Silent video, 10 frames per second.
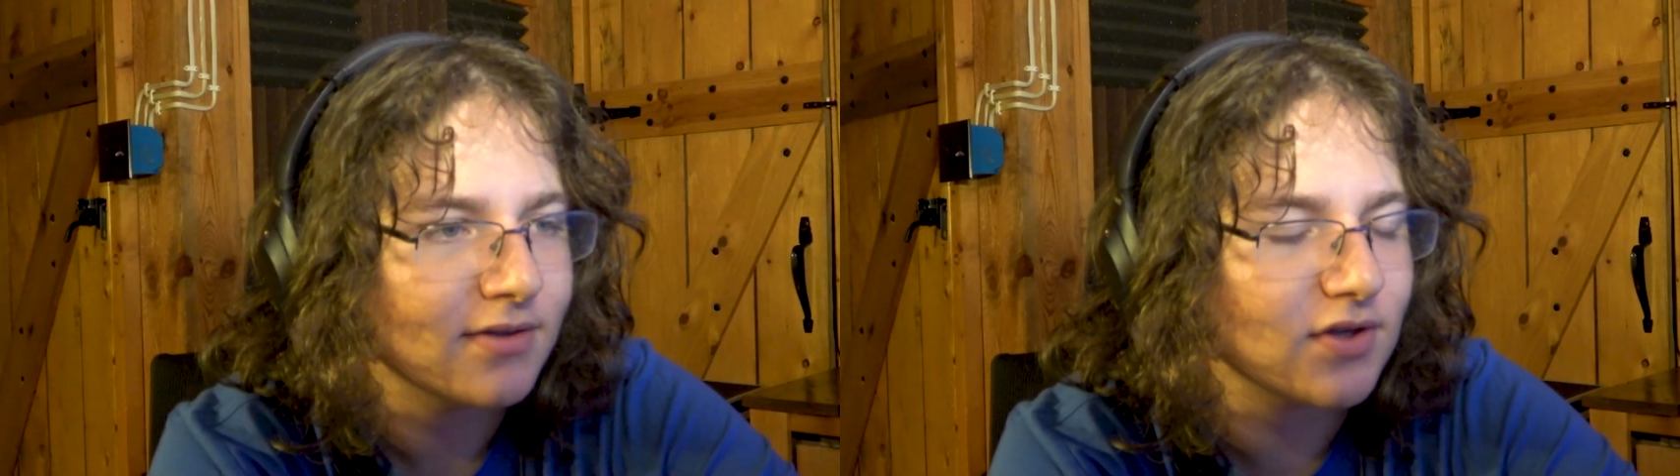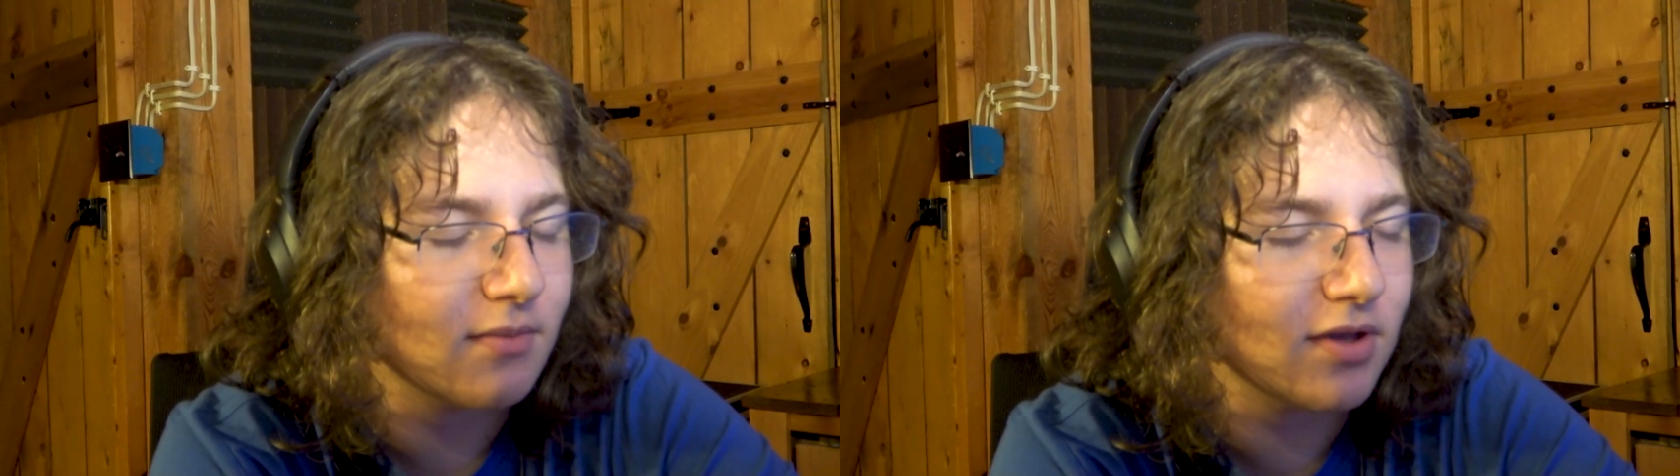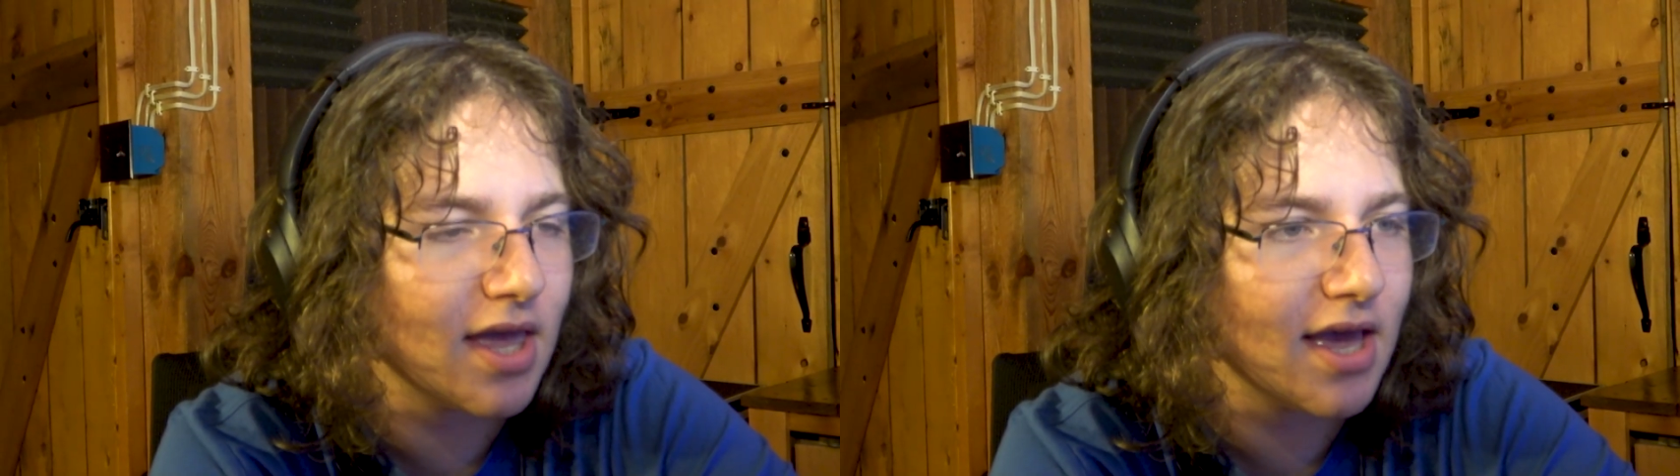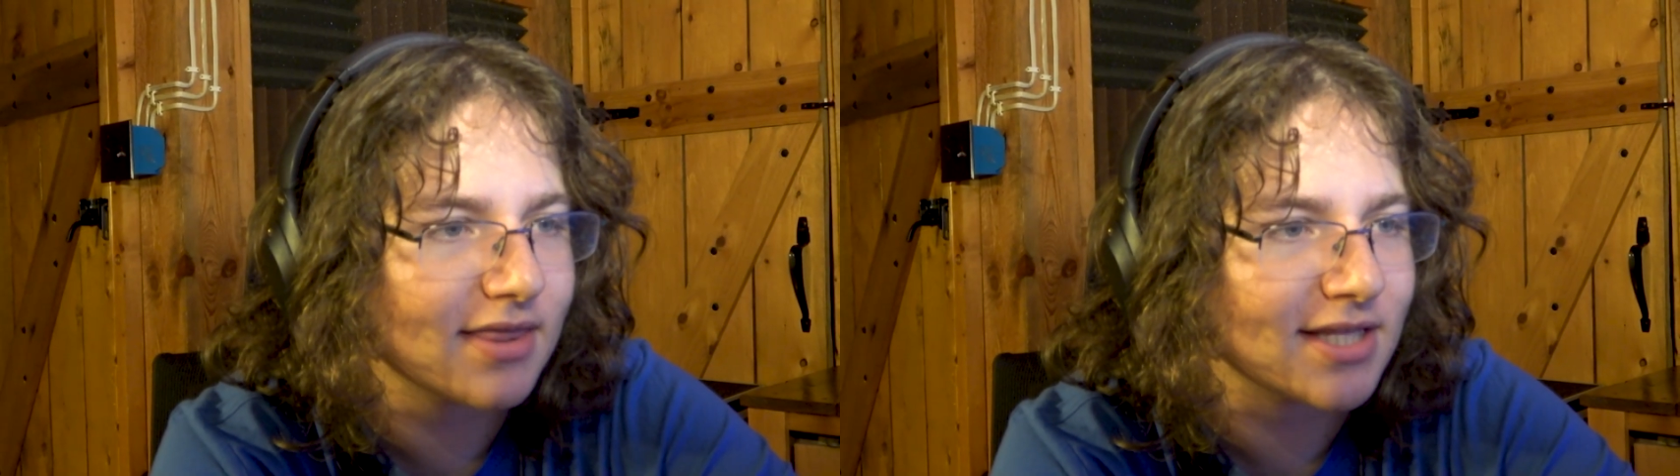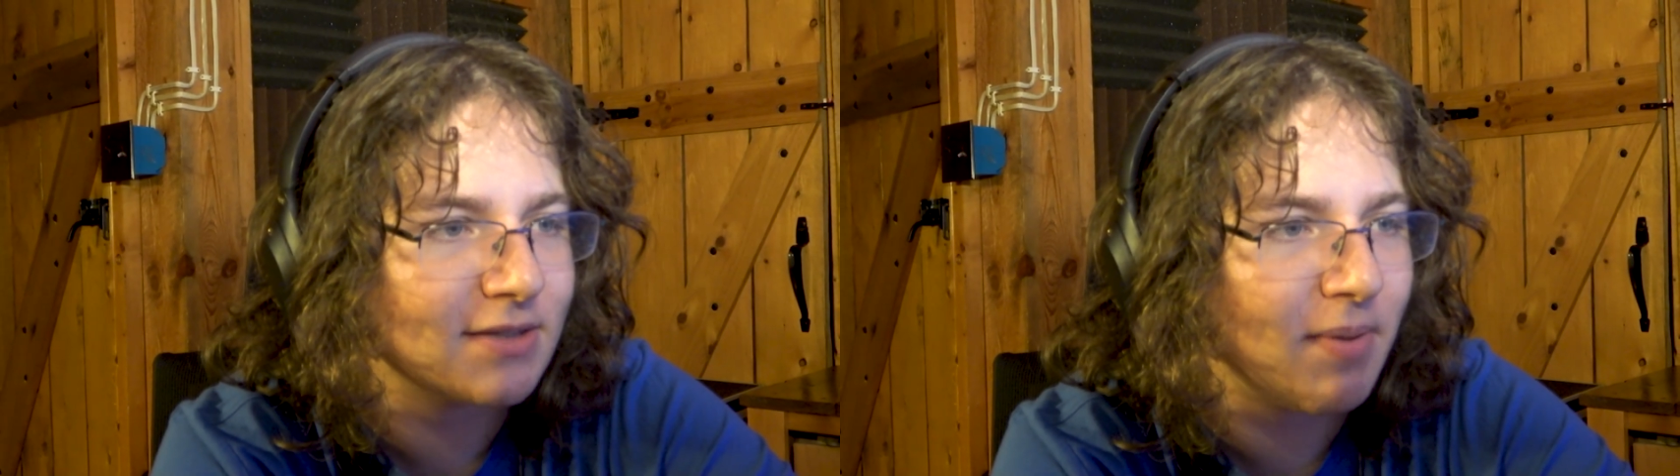So I'm looking
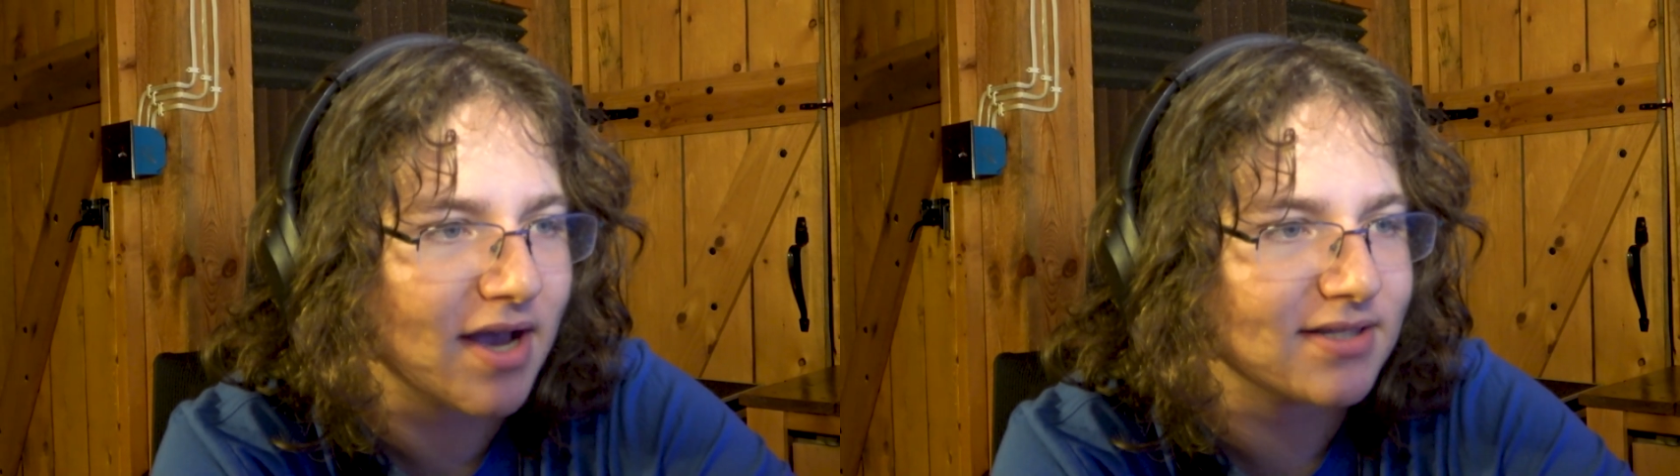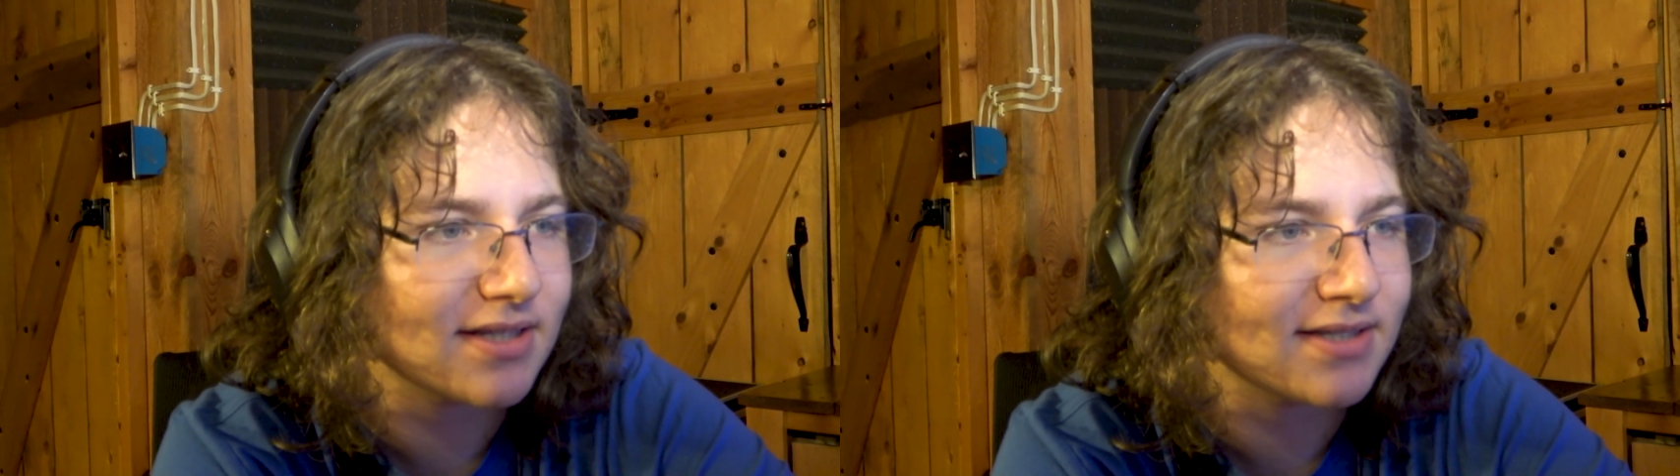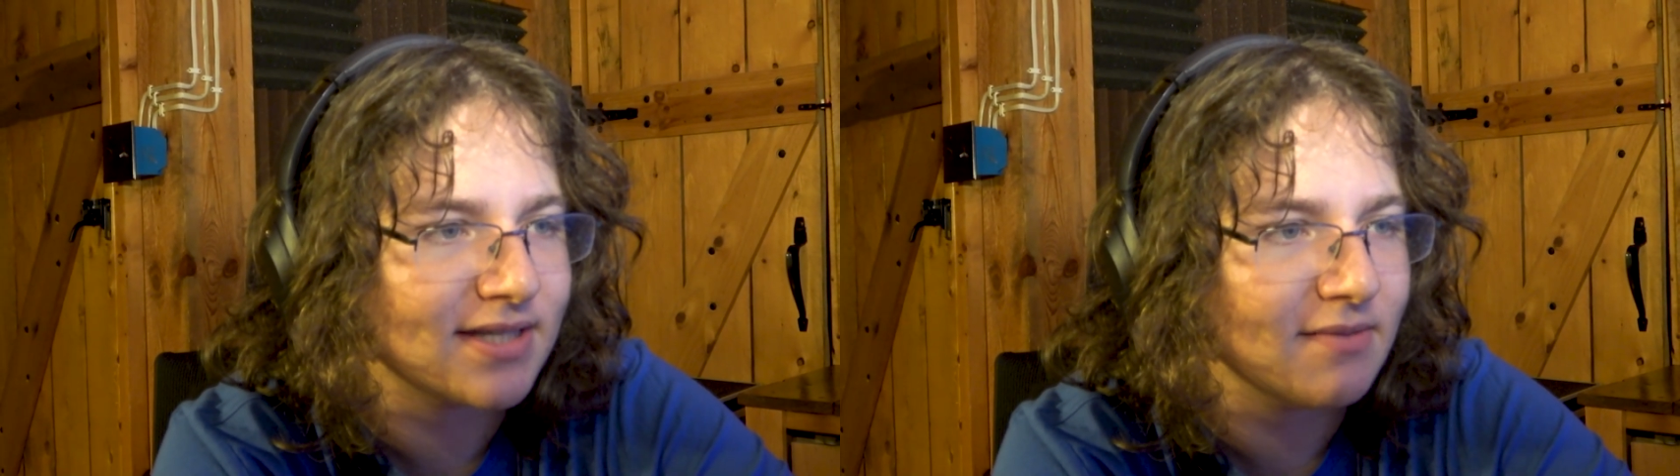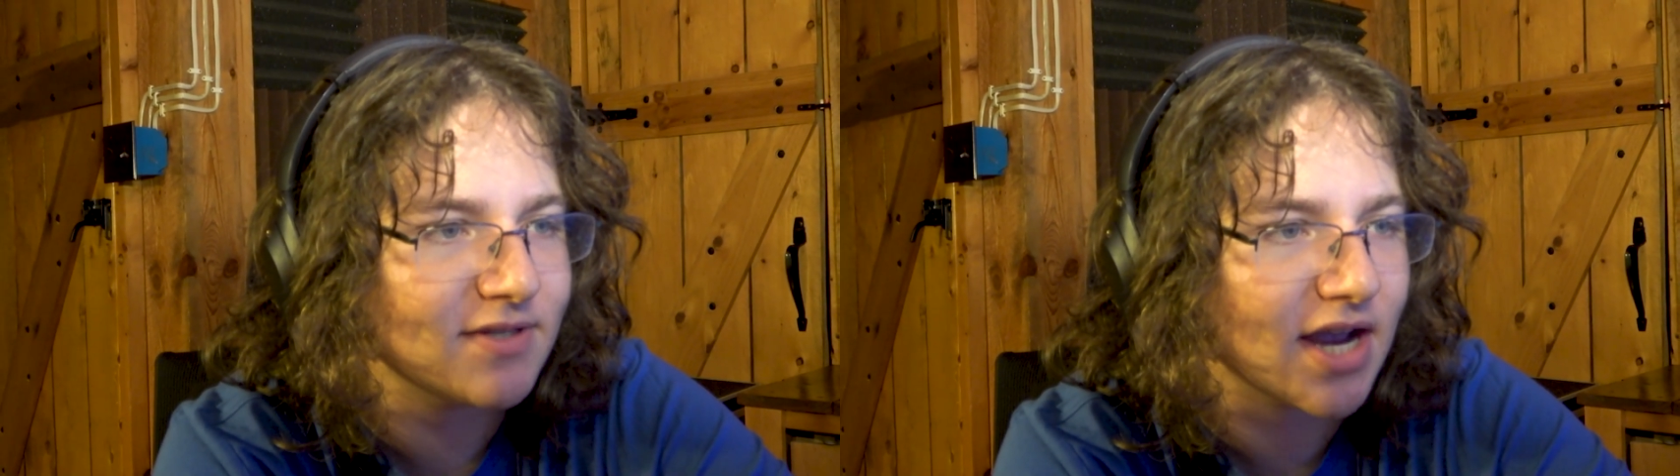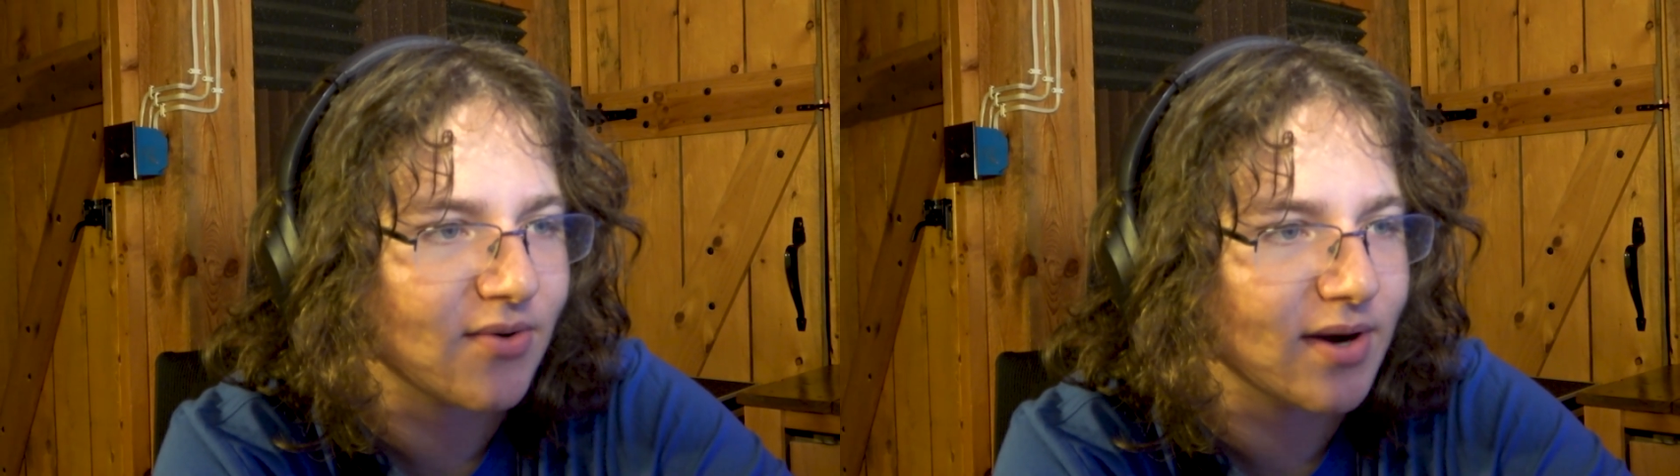at the specs of the Steam
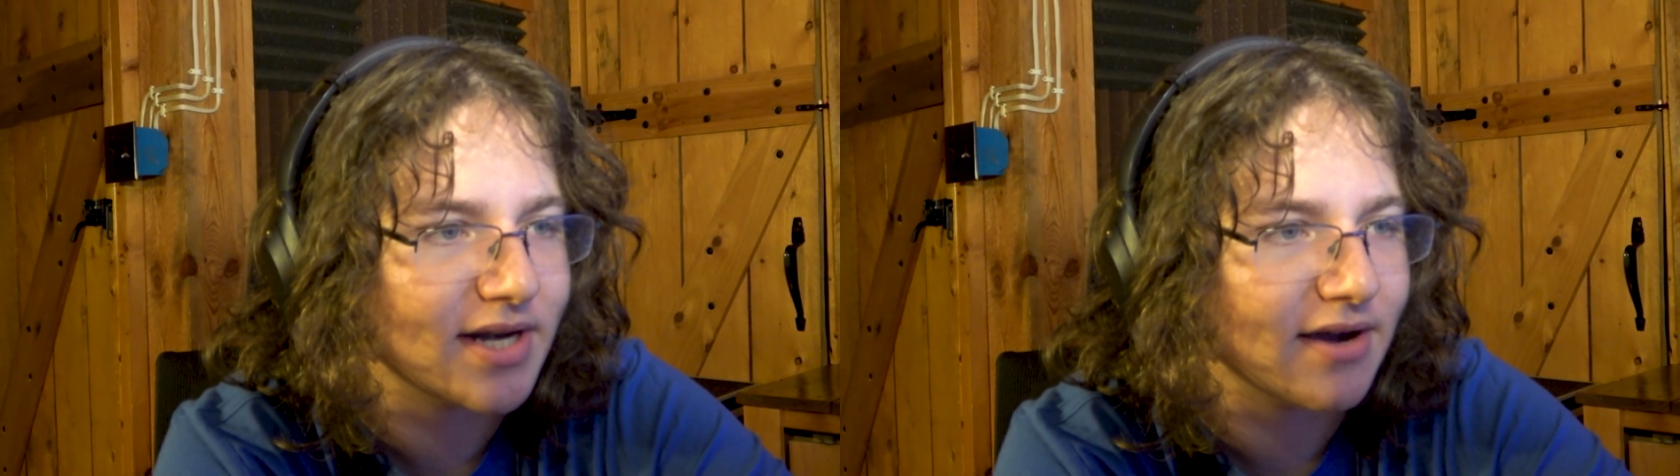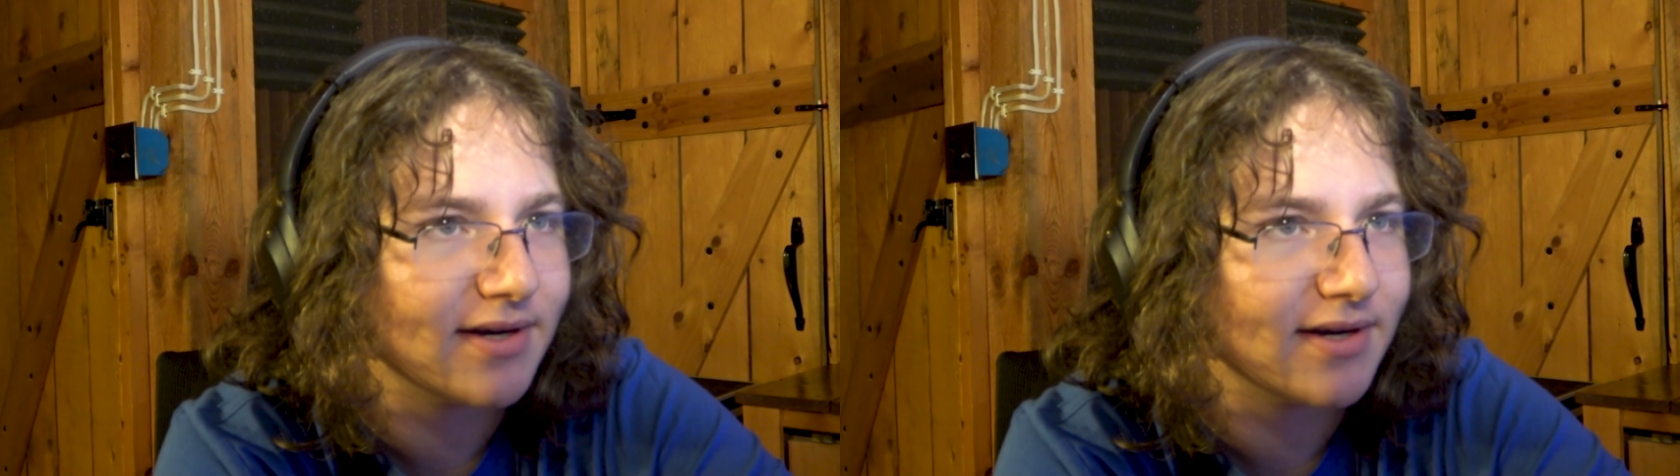Deck right now,